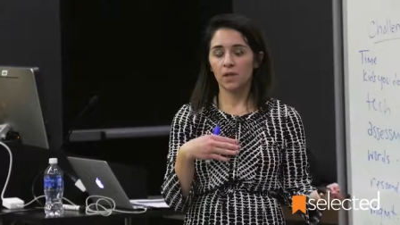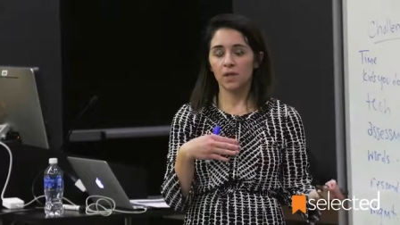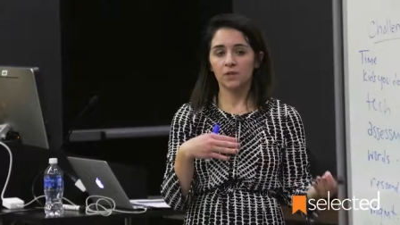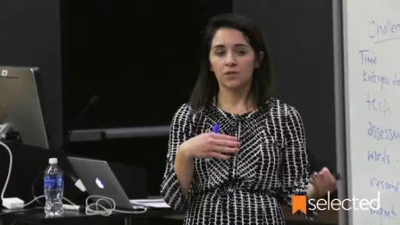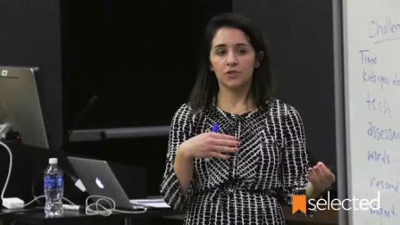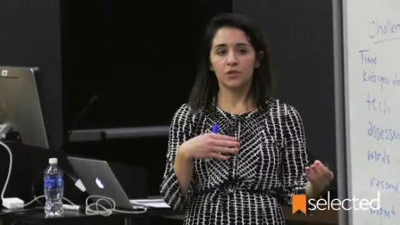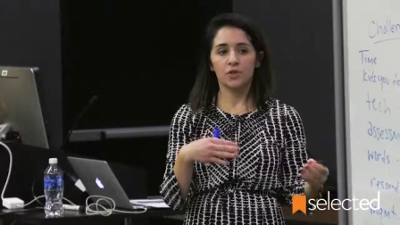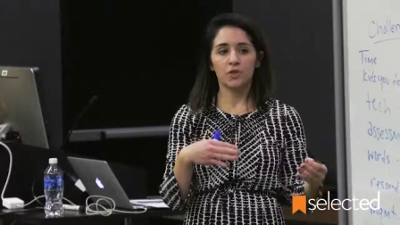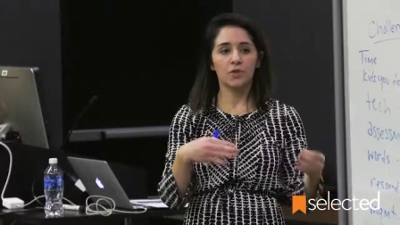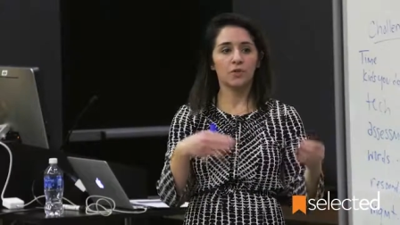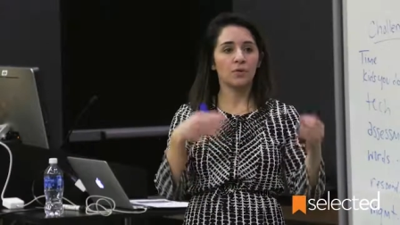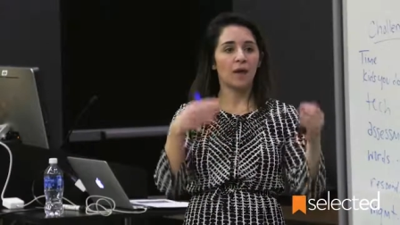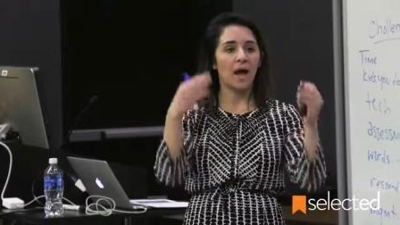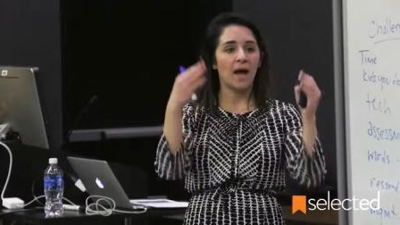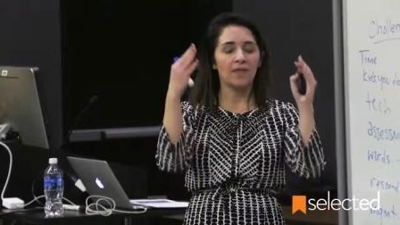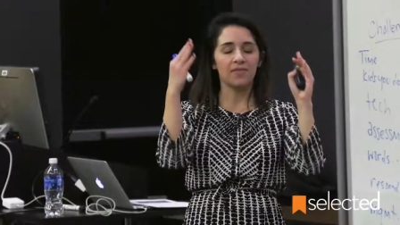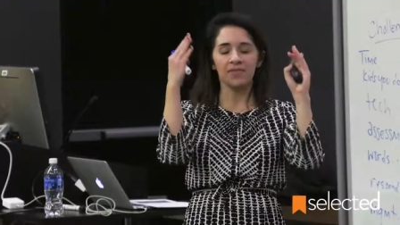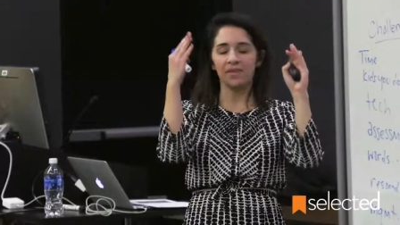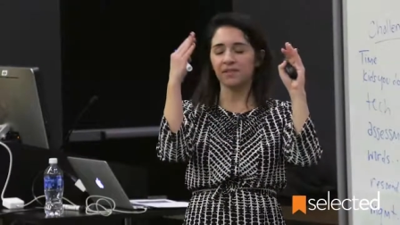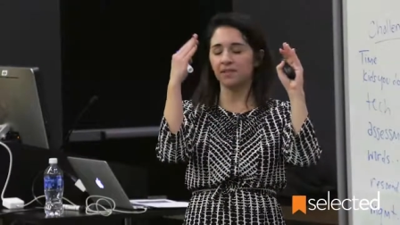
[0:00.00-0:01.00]
So you
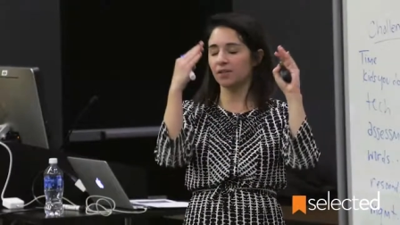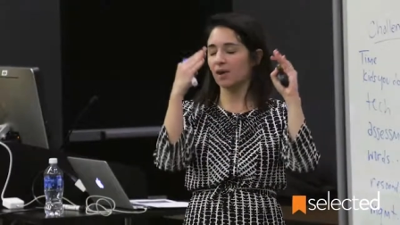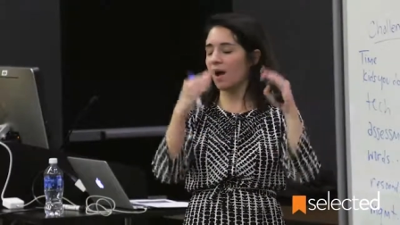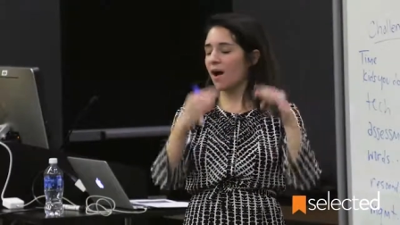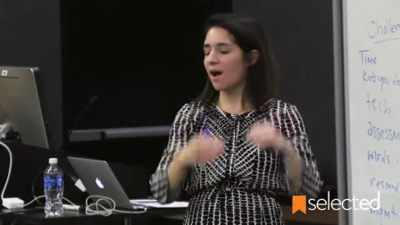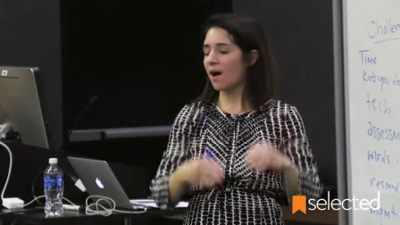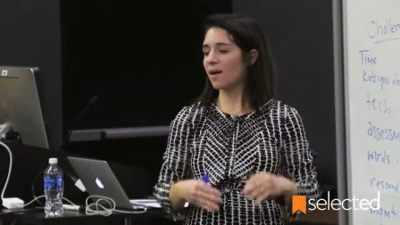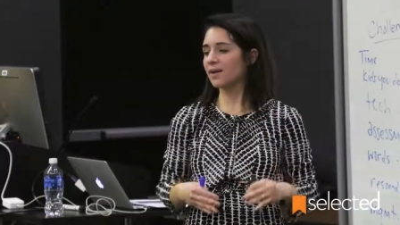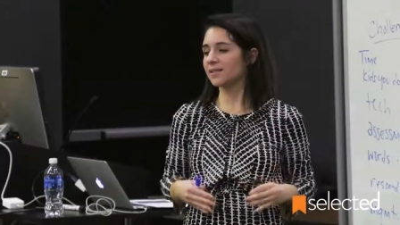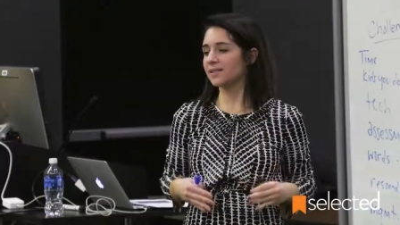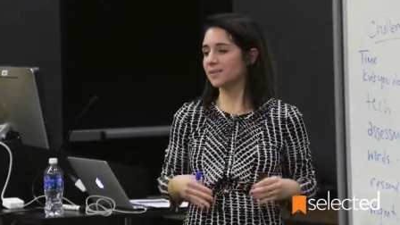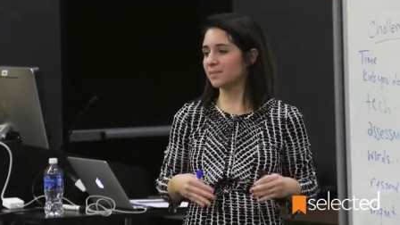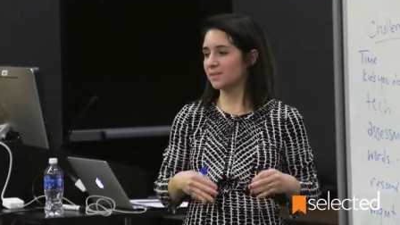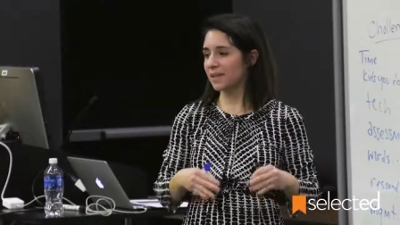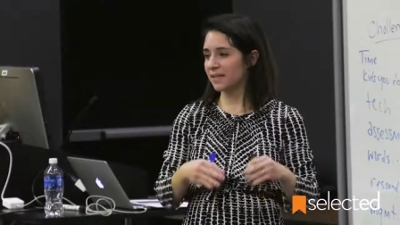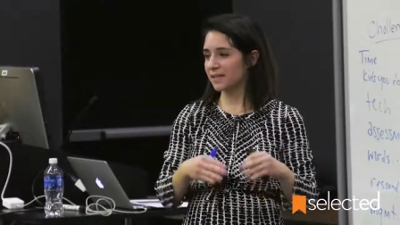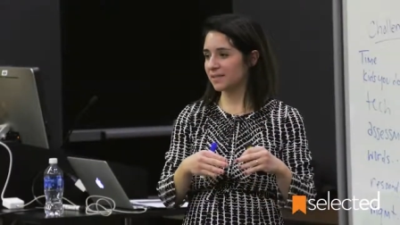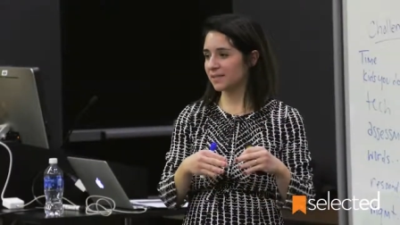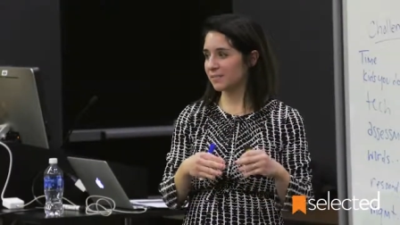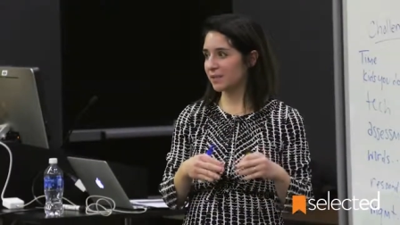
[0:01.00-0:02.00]
got this awesome
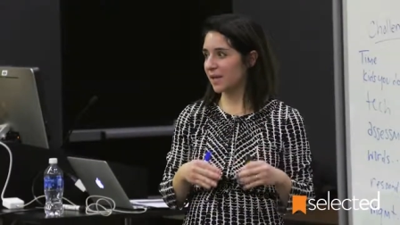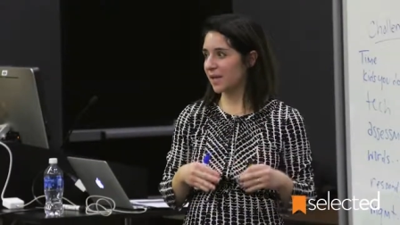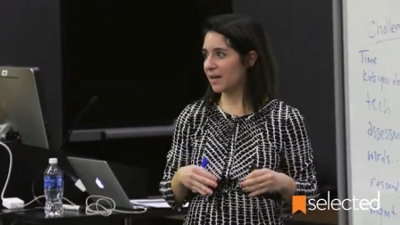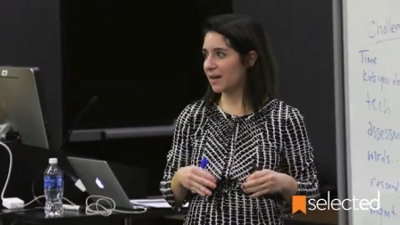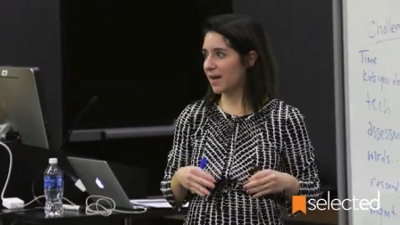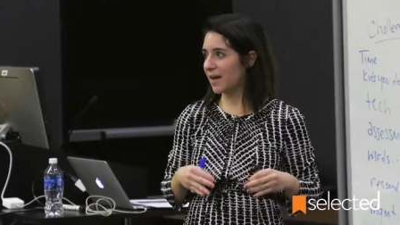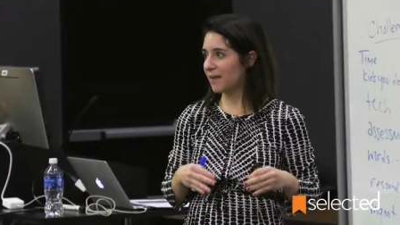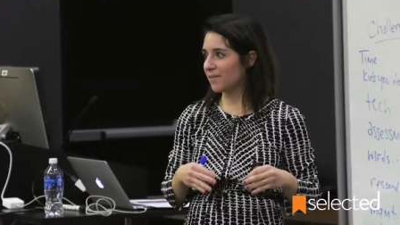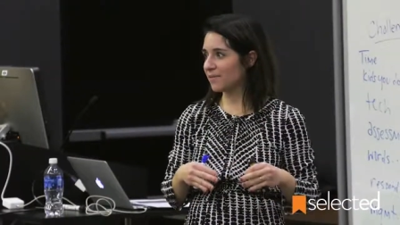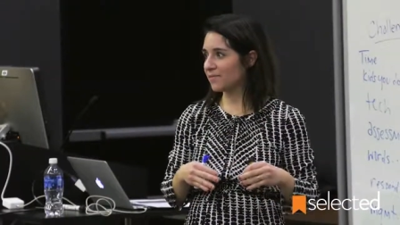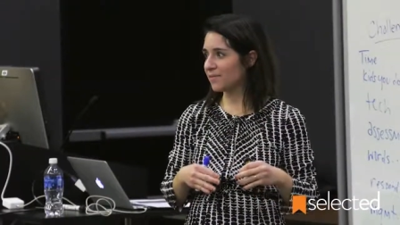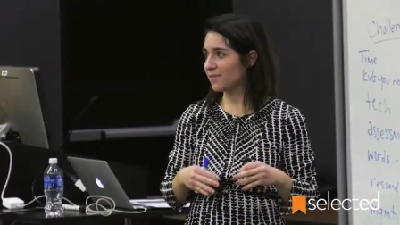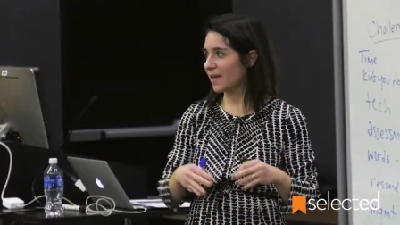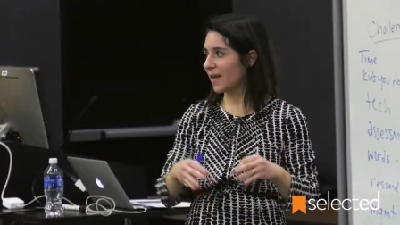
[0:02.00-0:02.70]
lesson plan now.